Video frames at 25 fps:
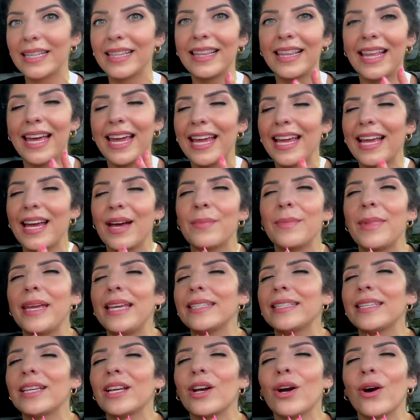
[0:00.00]
like
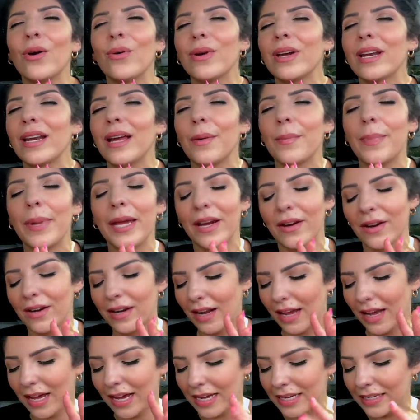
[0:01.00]
amazing coconut
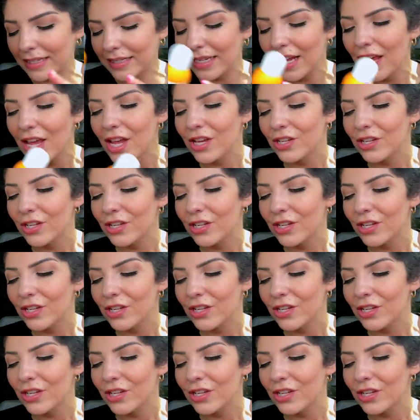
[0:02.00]
paradise,